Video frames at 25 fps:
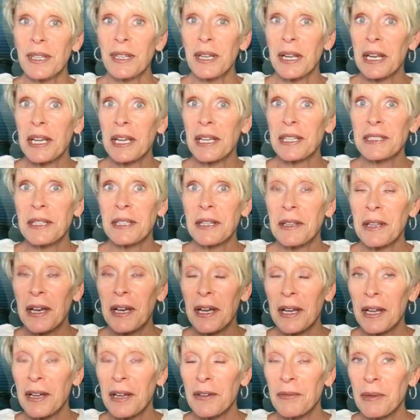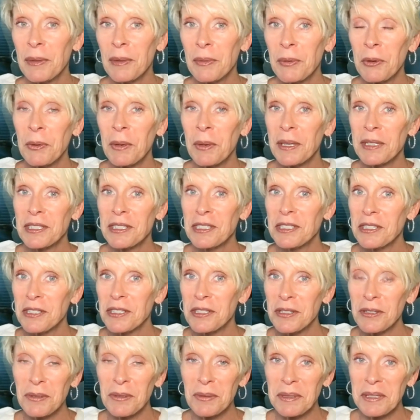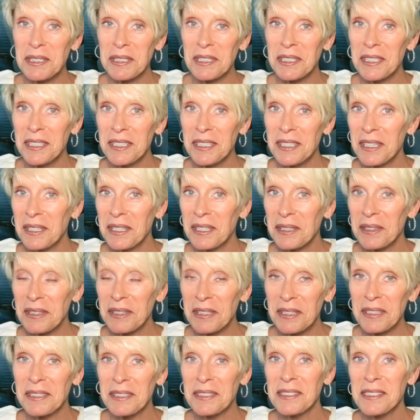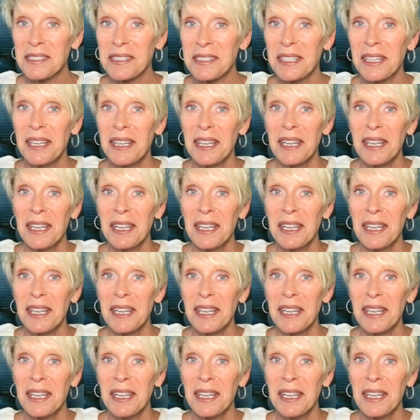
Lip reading: and a lot of people want to disagree on things.